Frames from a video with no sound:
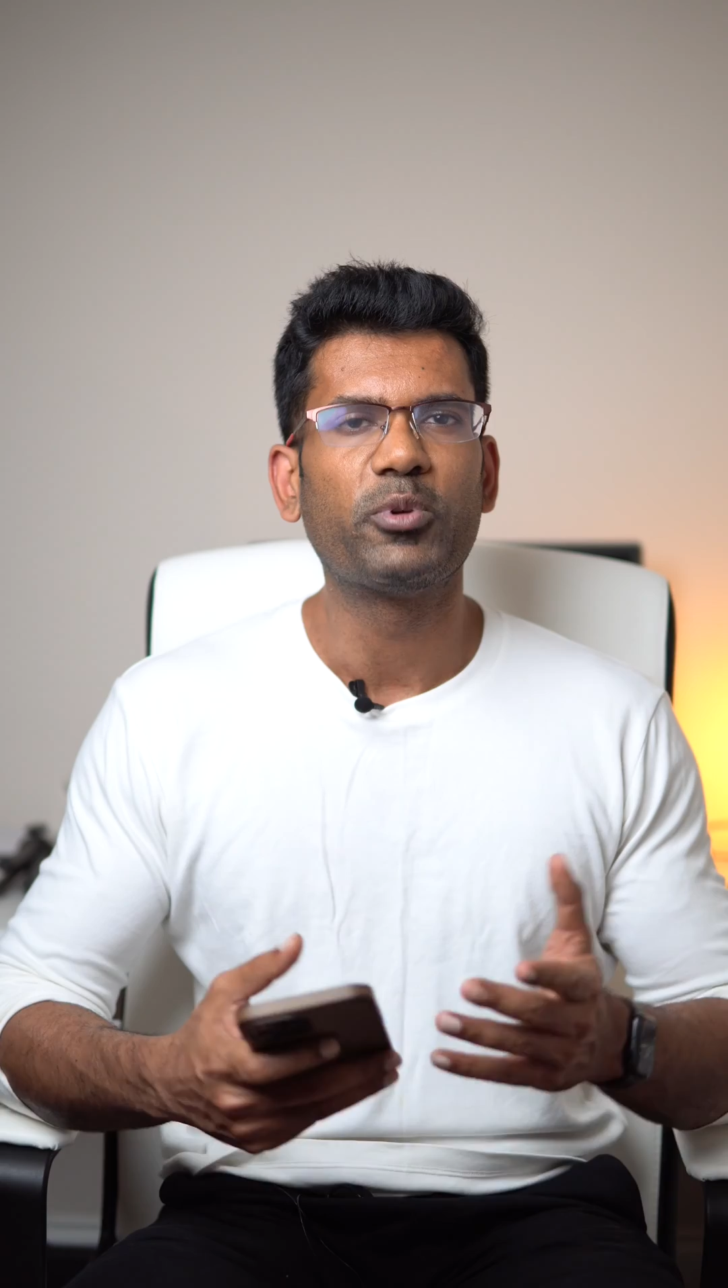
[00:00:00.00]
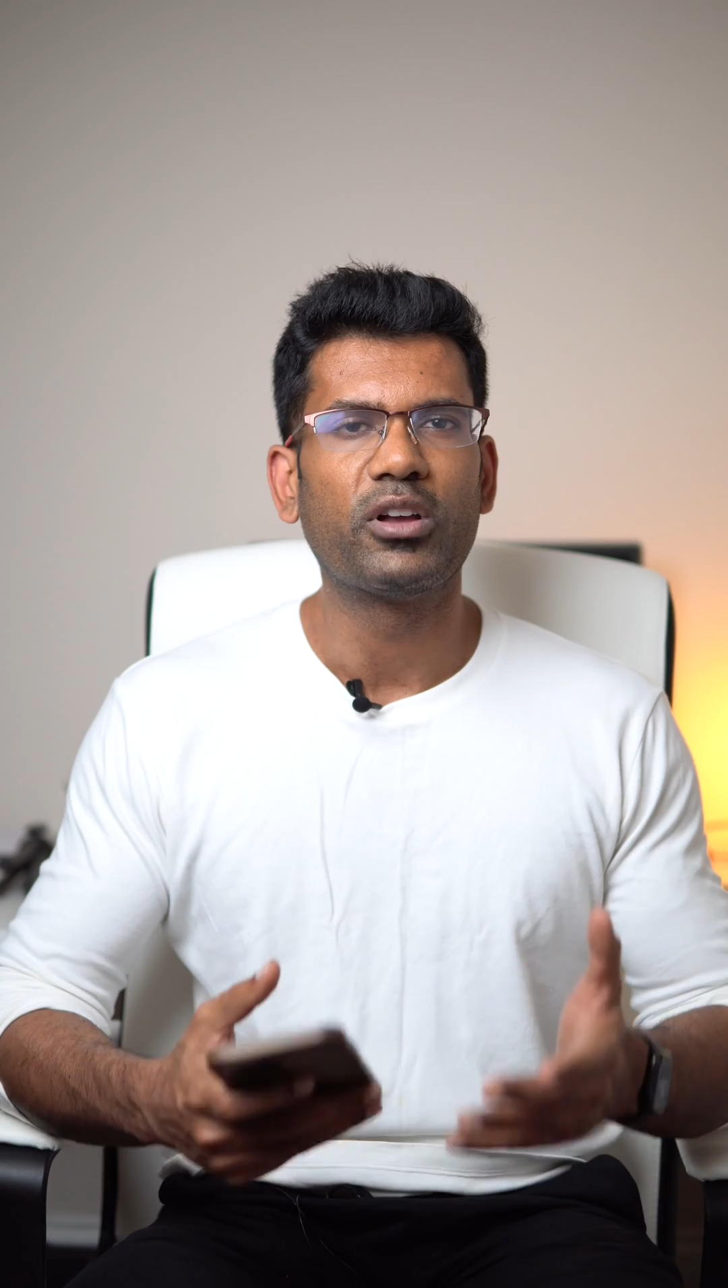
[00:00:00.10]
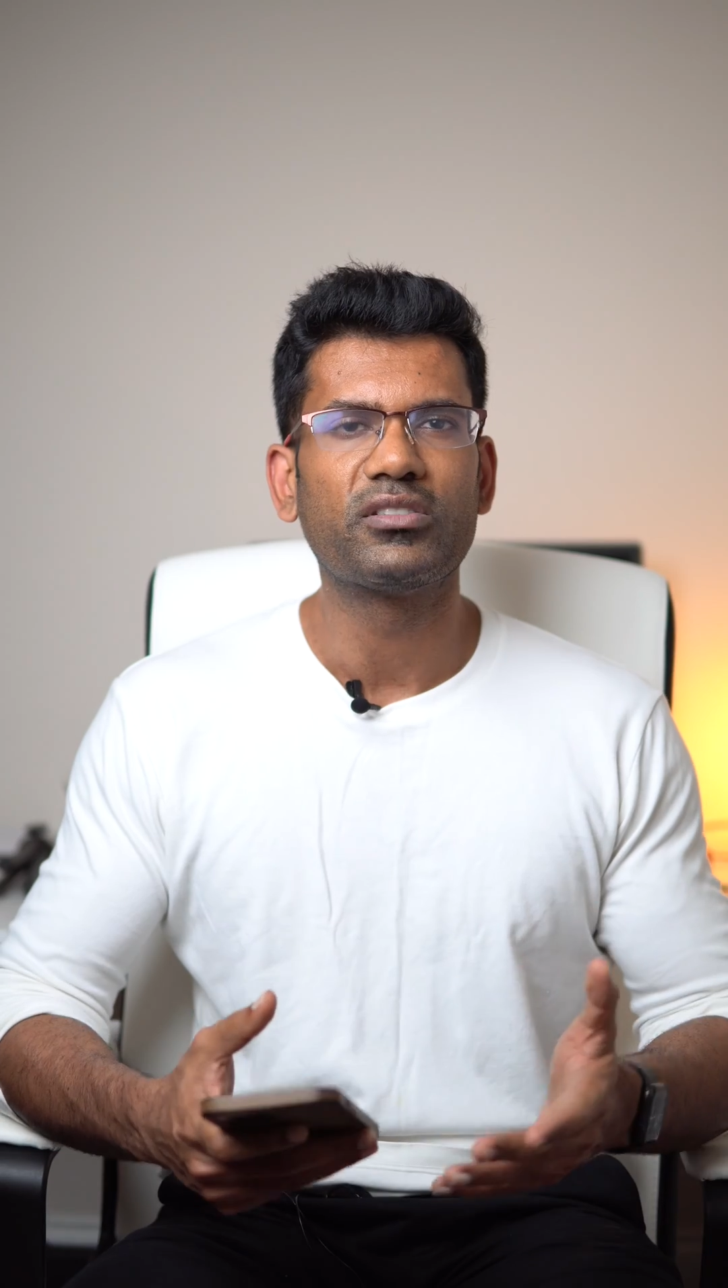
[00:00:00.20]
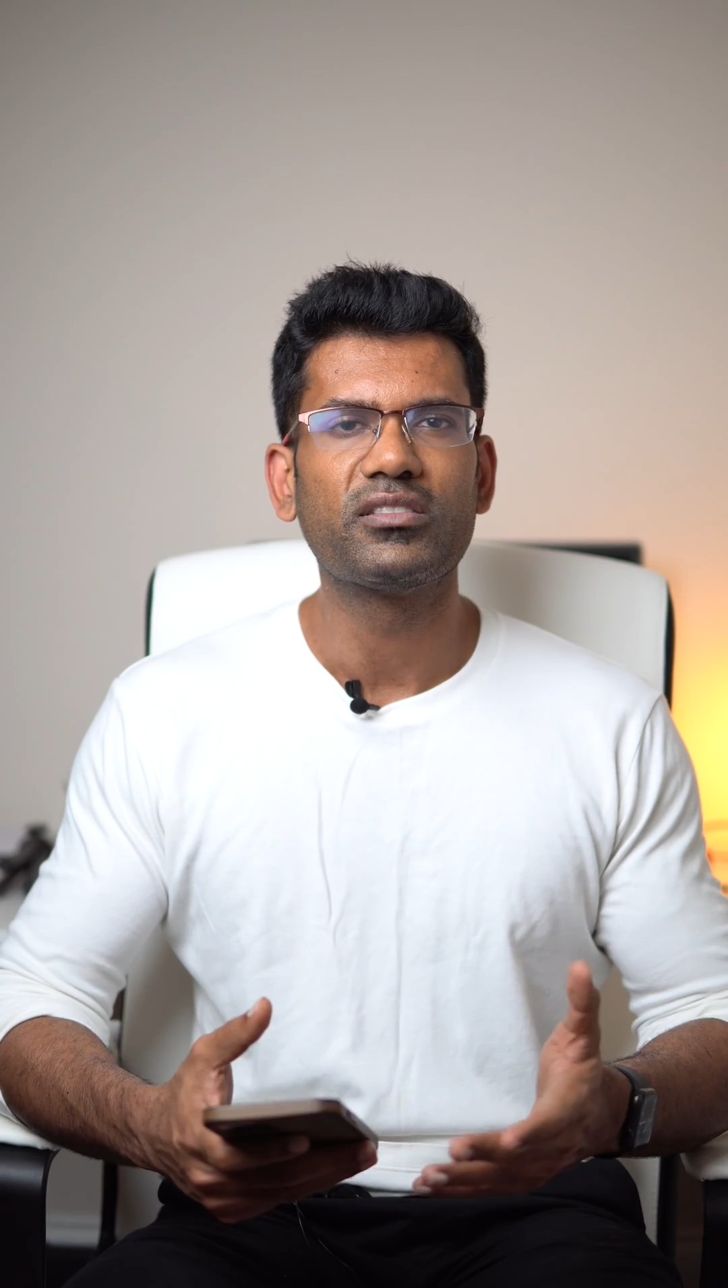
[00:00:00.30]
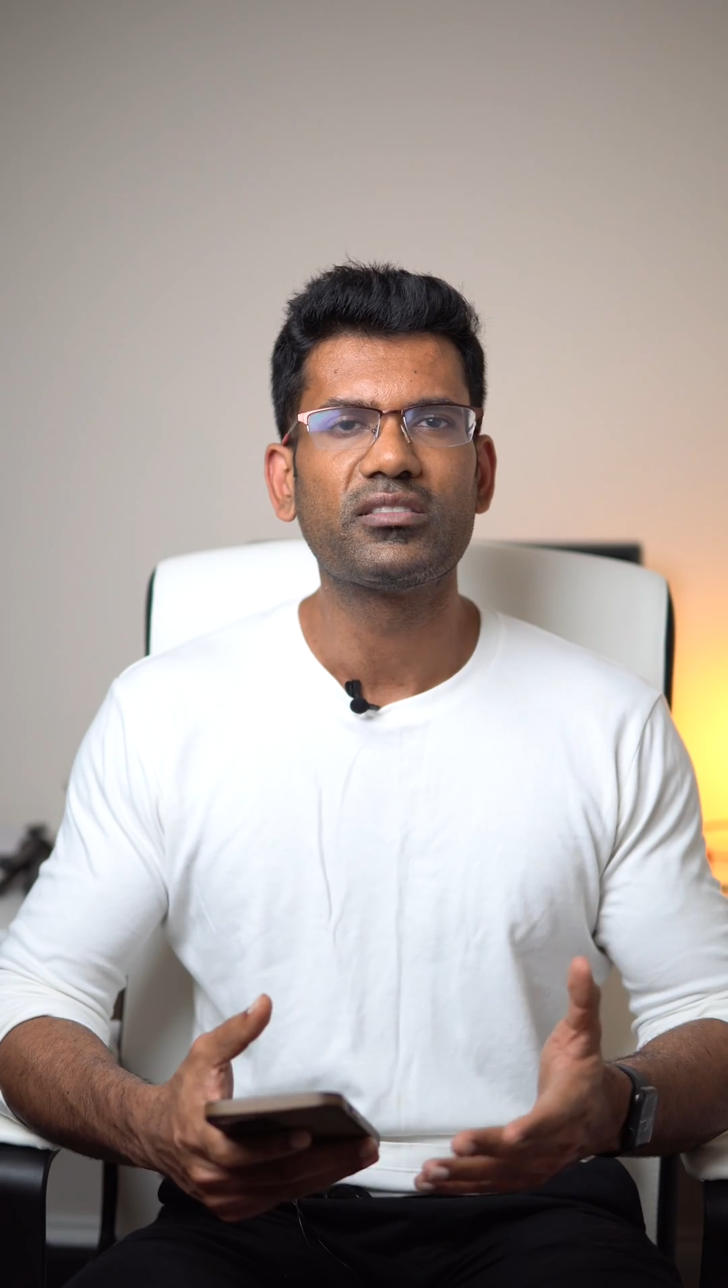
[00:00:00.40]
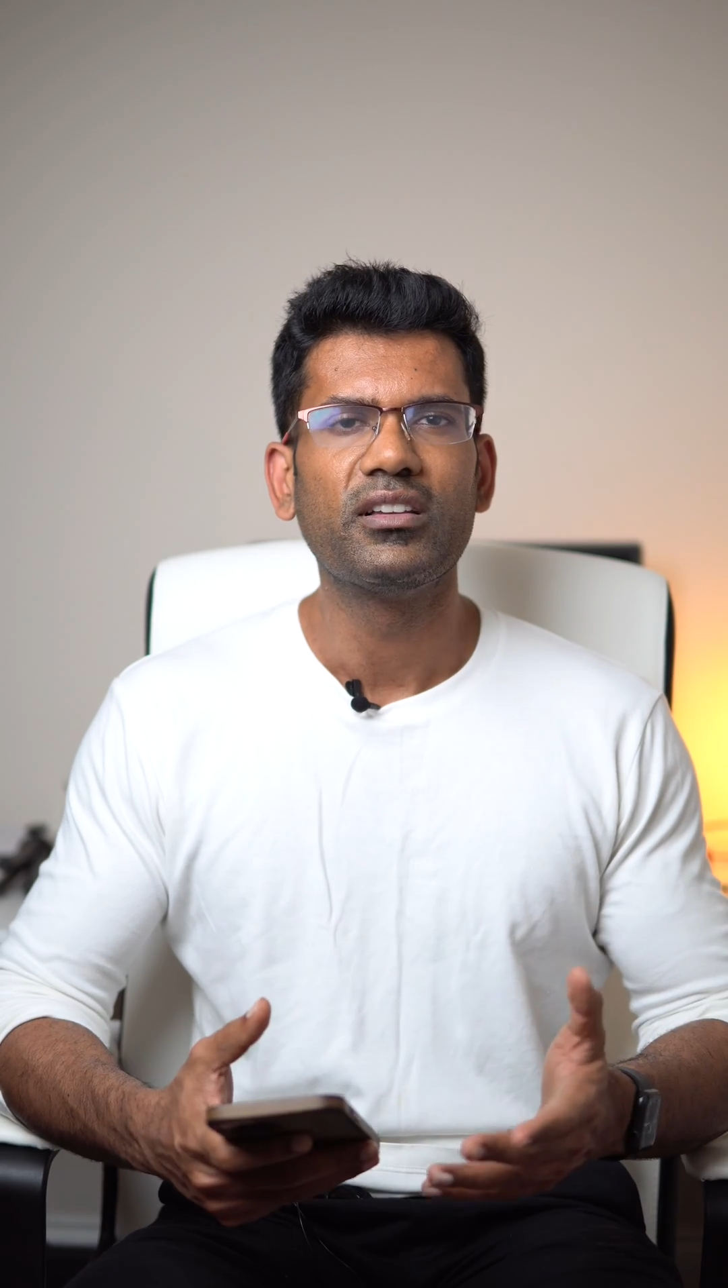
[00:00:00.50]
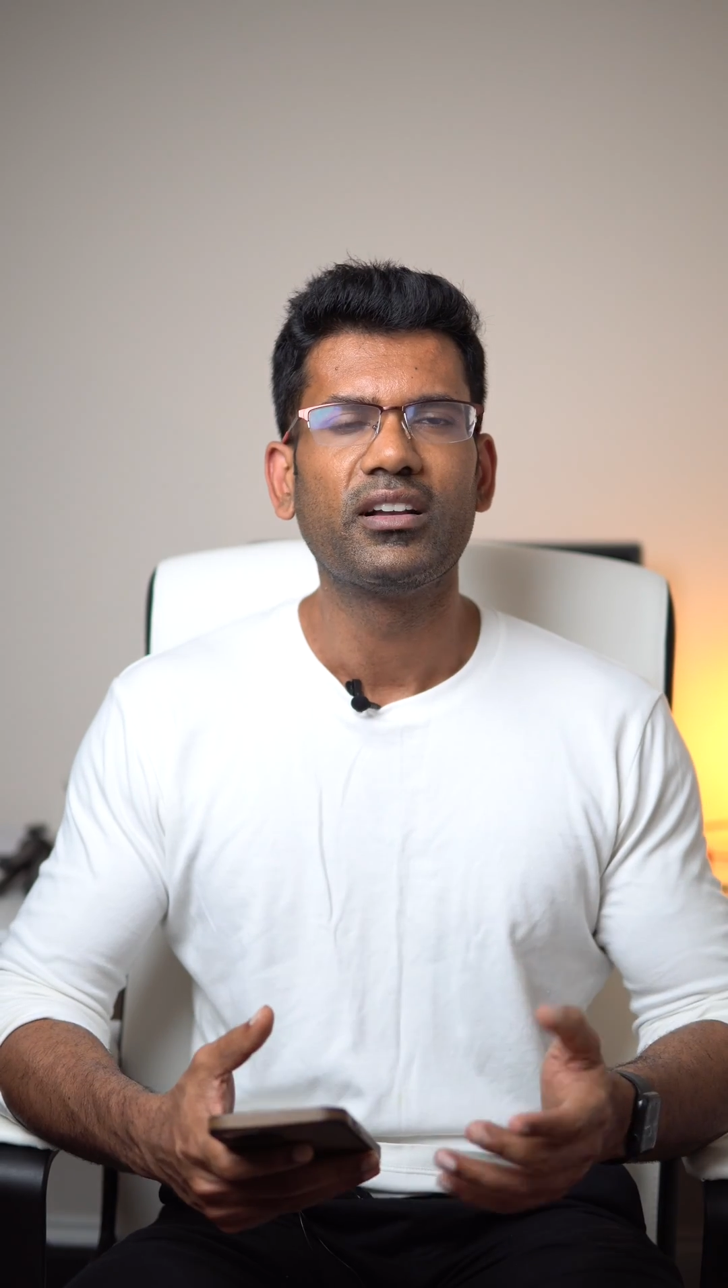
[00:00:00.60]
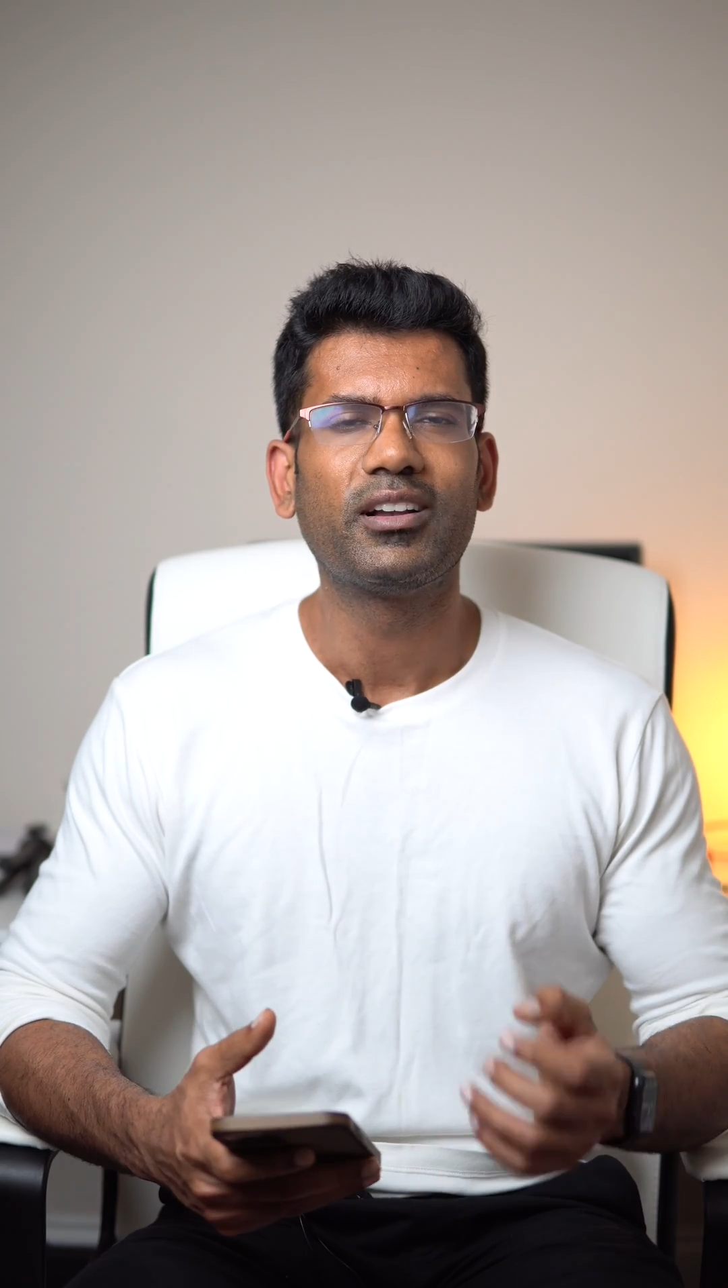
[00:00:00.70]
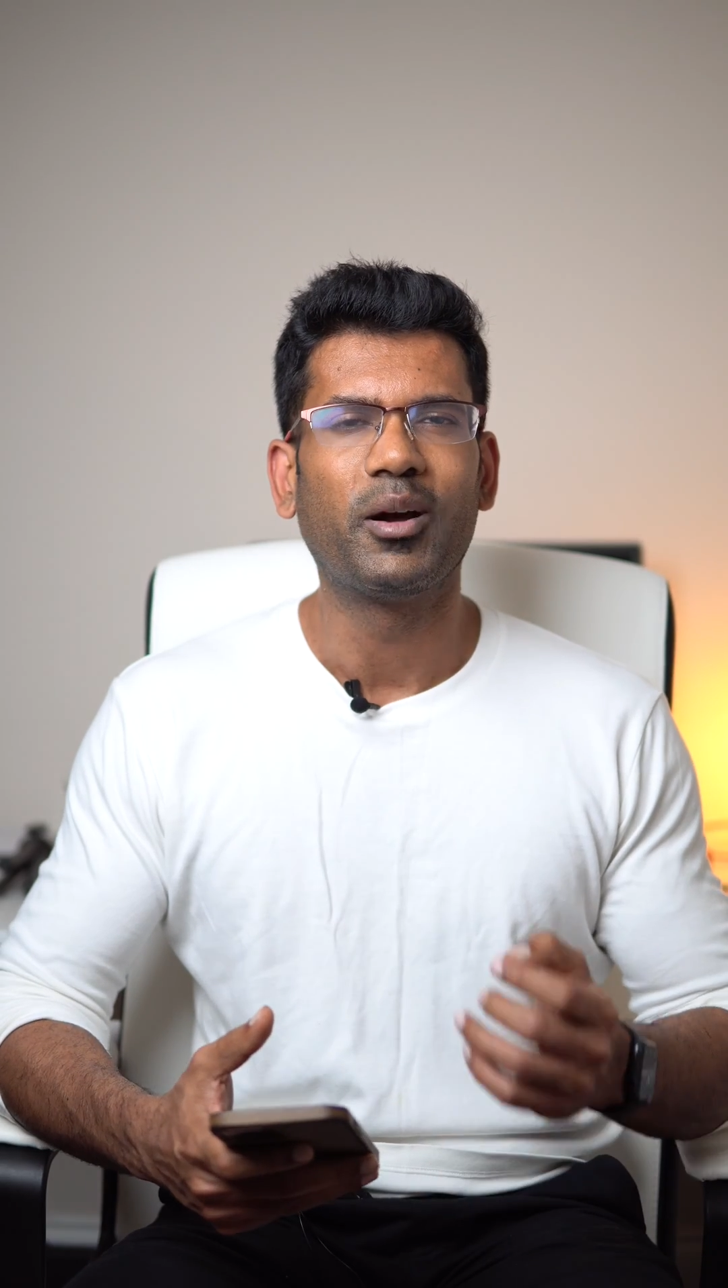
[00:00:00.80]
process